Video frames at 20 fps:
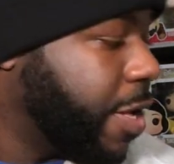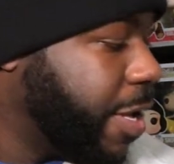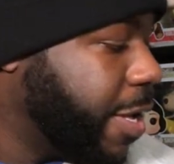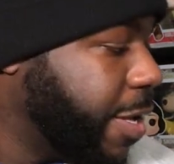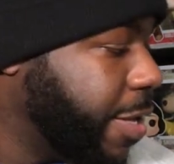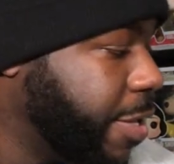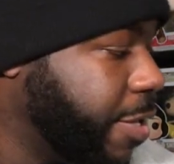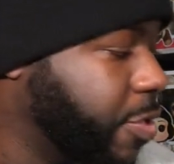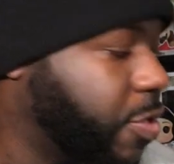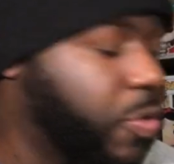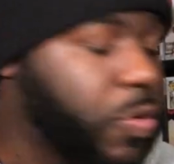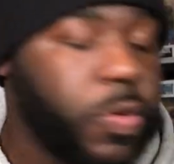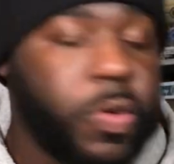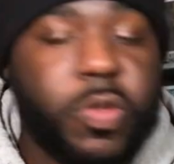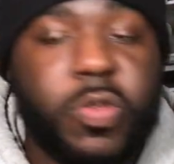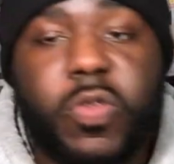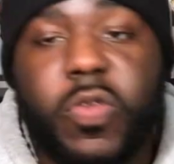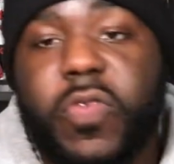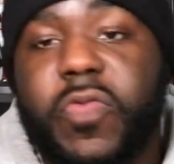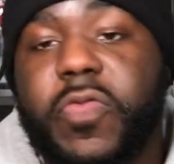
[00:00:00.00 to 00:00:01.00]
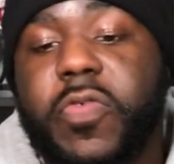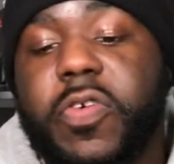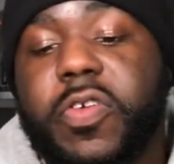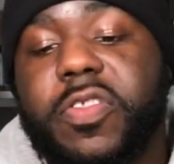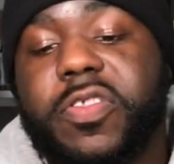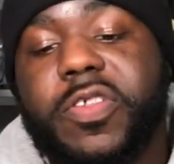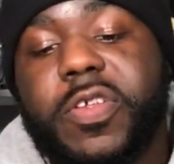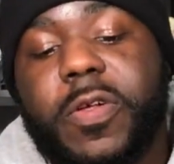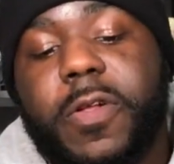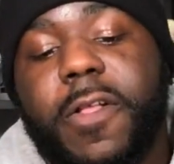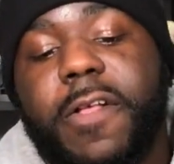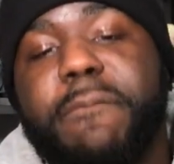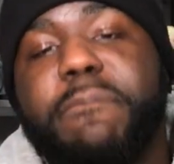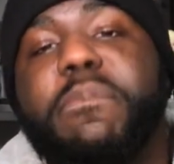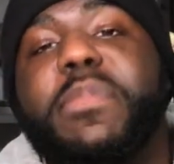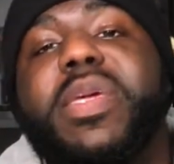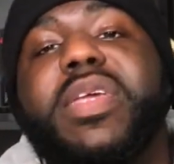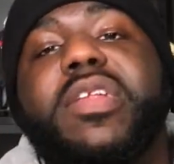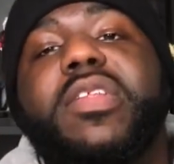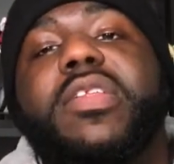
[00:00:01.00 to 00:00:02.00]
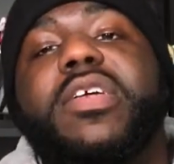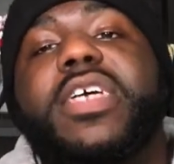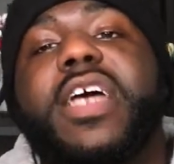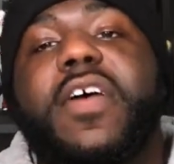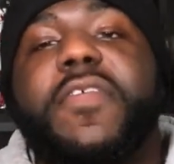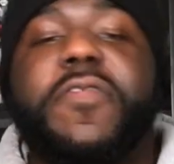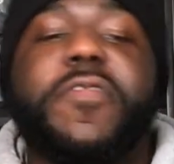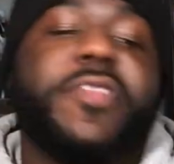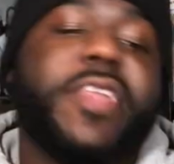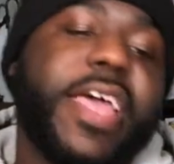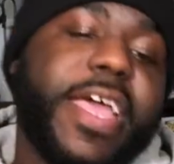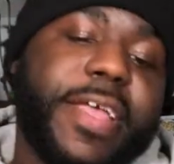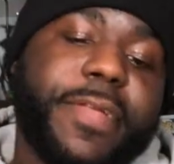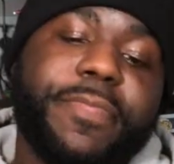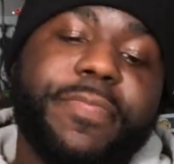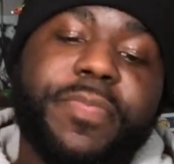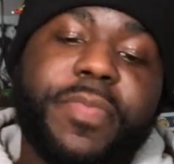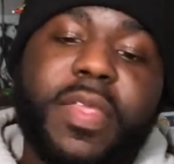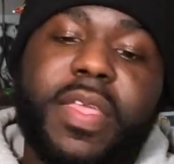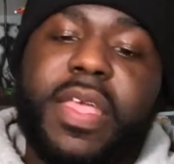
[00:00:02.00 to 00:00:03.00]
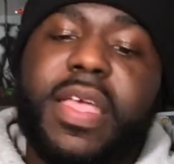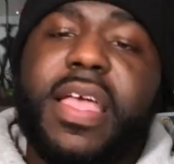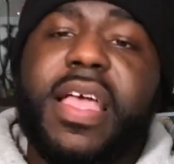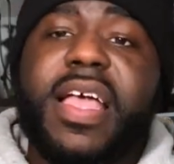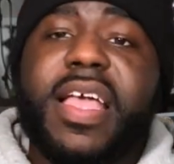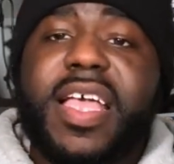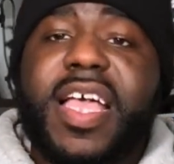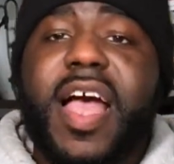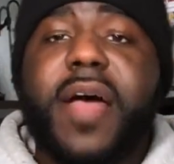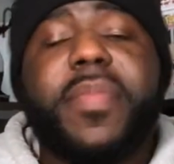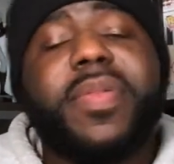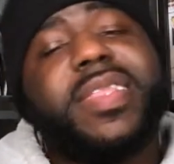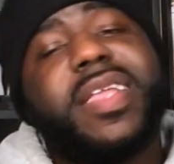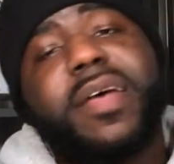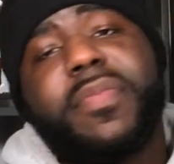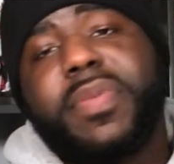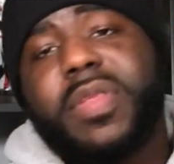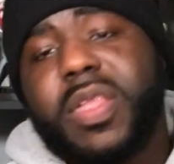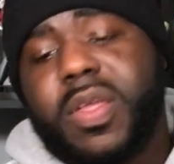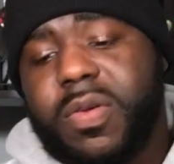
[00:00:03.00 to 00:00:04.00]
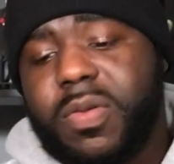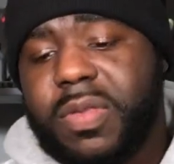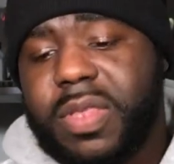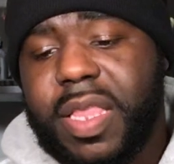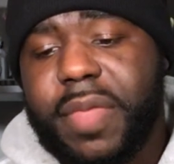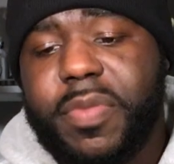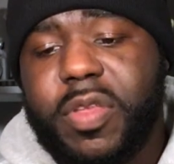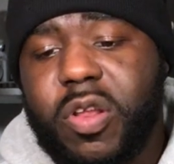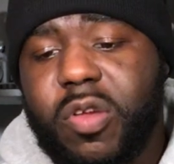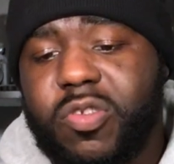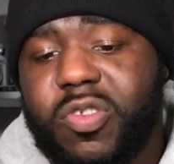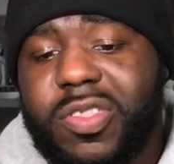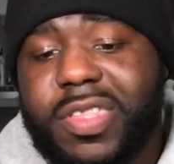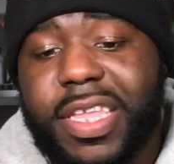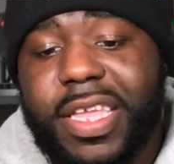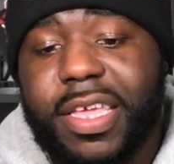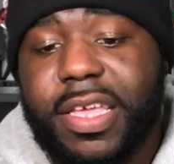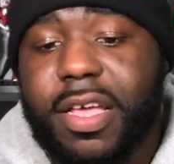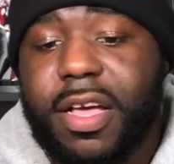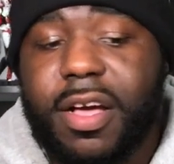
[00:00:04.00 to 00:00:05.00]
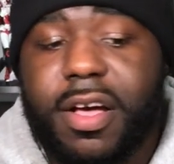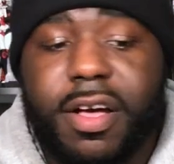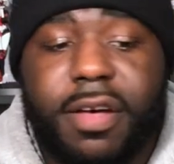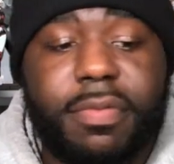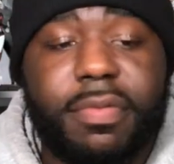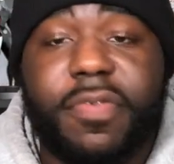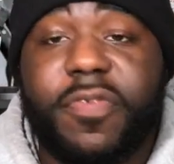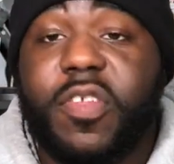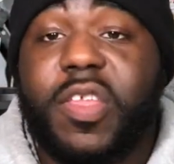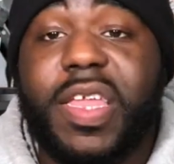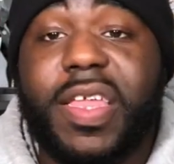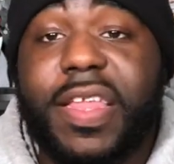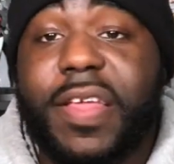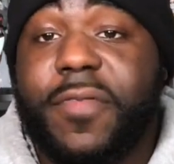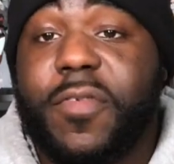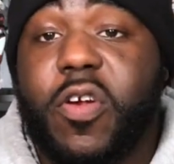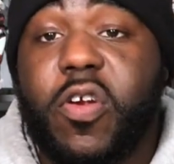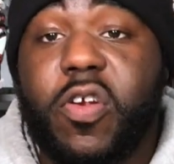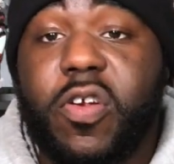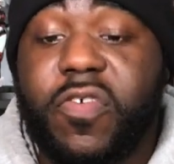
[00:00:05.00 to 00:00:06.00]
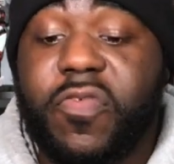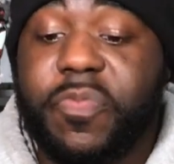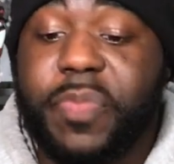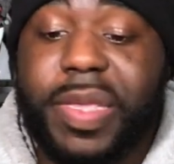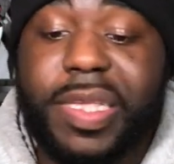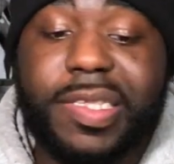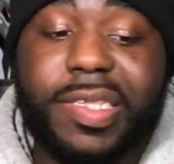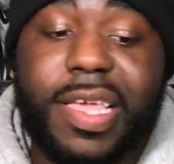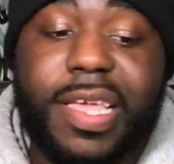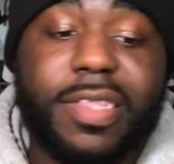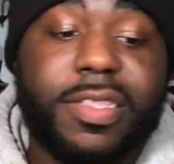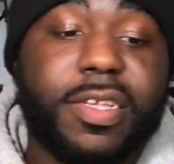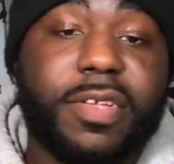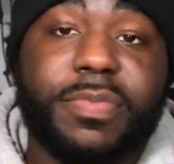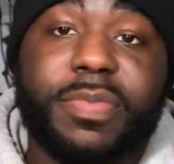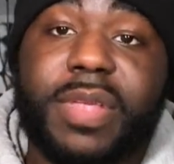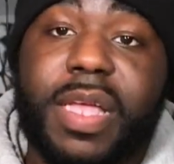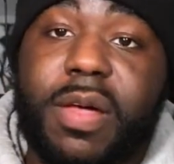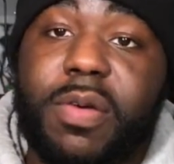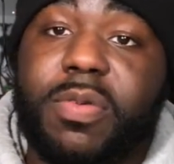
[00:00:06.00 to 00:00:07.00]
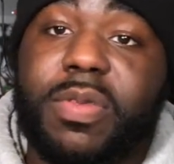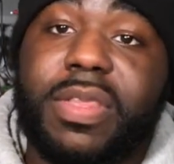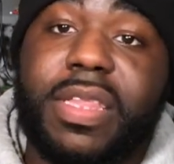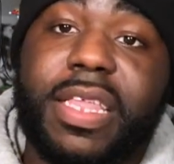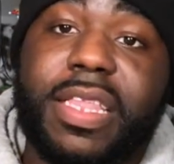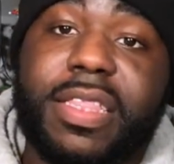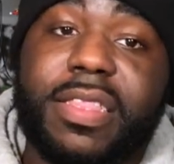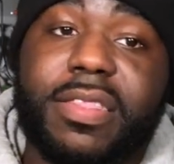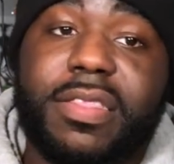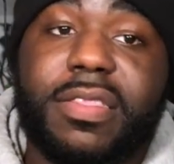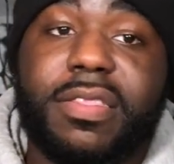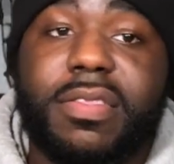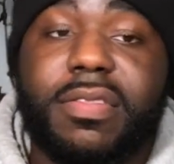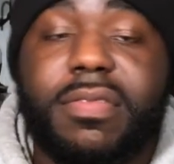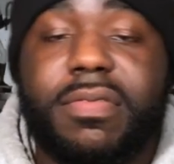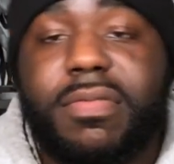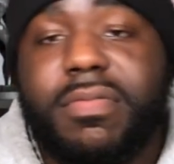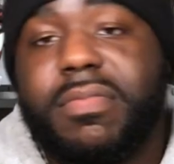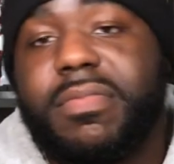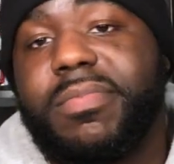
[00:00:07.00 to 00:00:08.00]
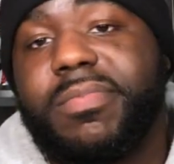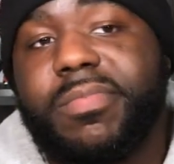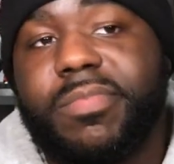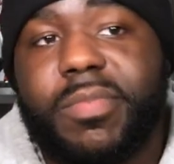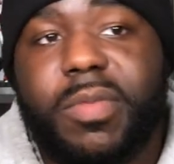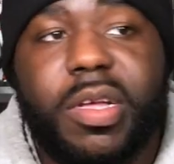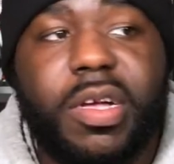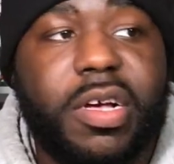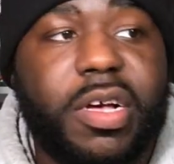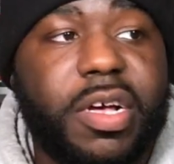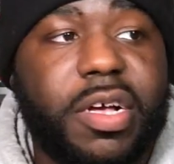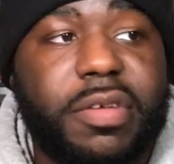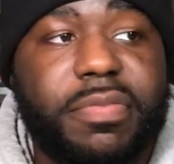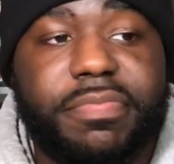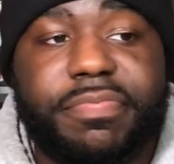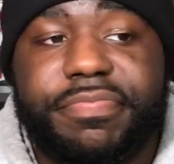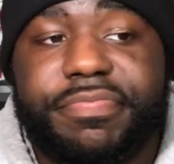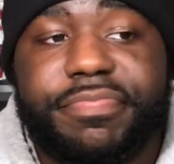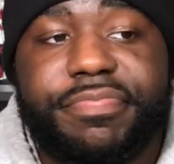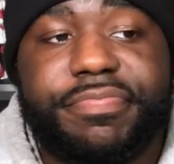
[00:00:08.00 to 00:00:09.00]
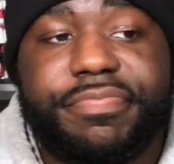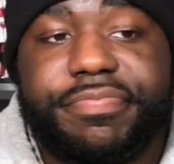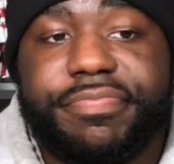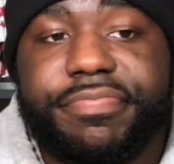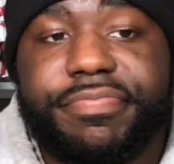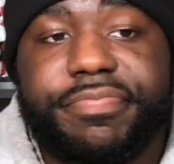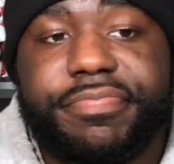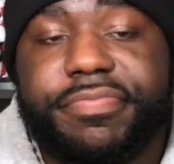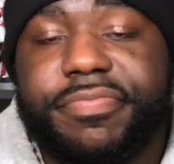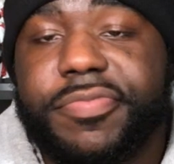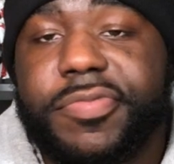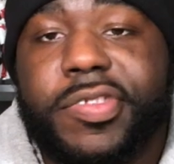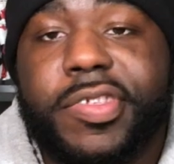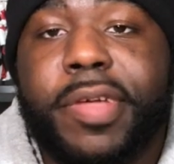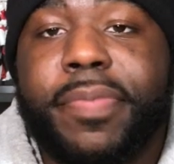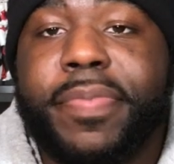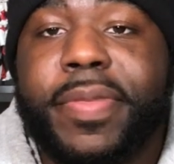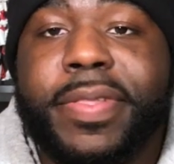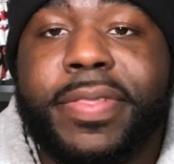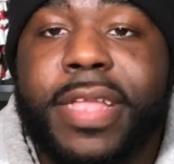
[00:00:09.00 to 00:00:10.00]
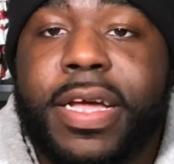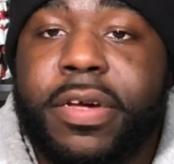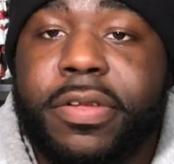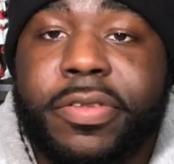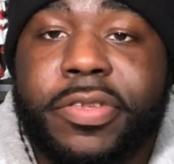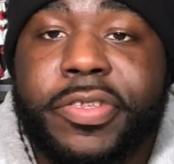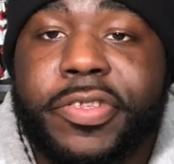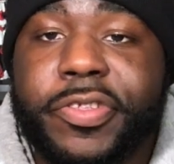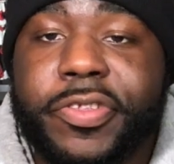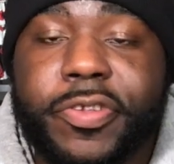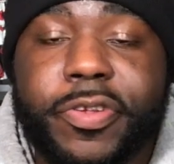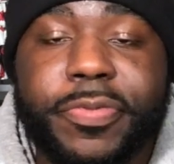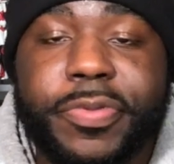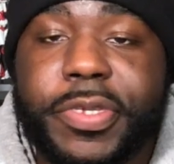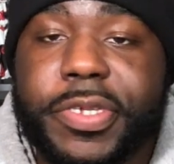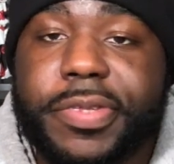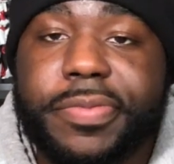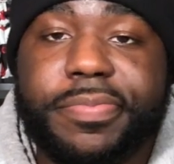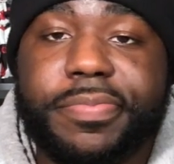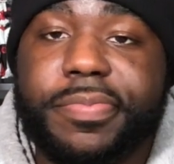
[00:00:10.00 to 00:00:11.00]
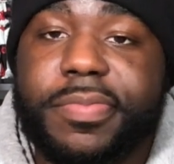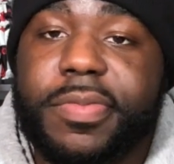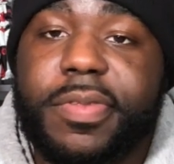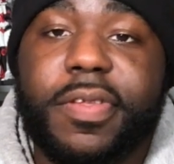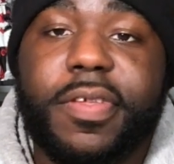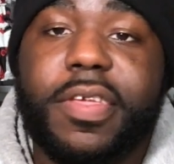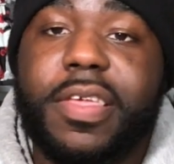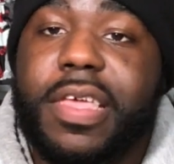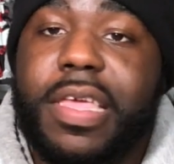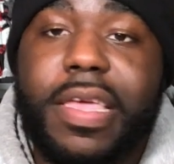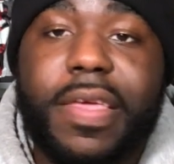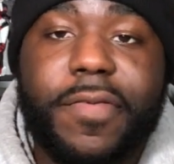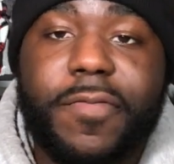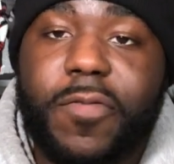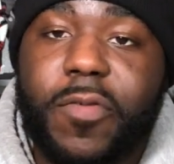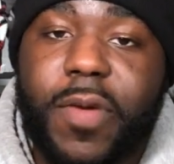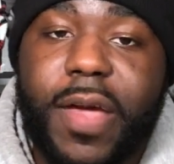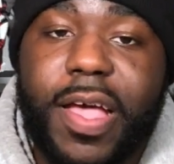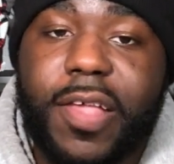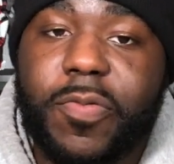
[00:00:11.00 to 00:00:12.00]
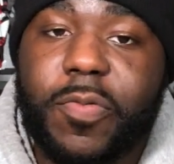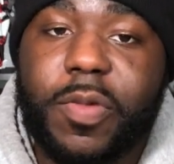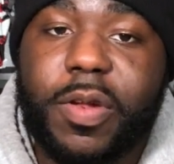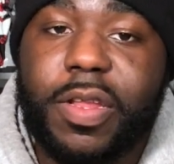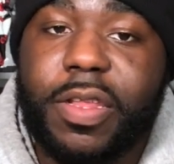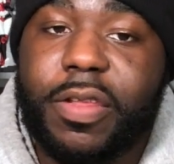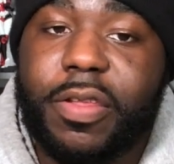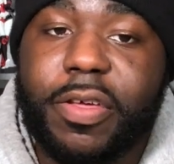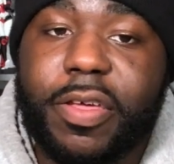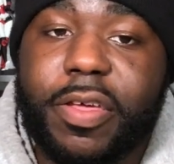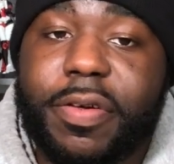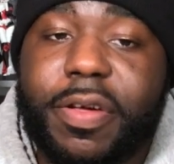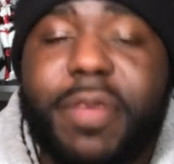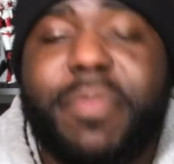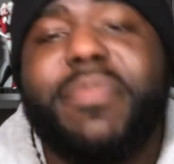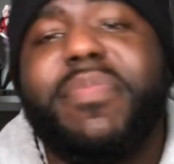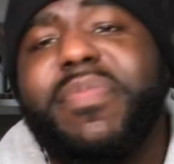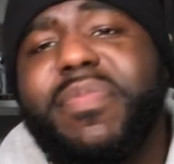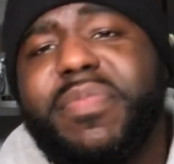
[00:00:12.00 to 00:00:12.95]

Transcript: and so on and so forth so be on the lookout for that comment down below let me know what you think um, if you ever heard of Beast Kingdoms I will link um, something down in the description if you guys want to look up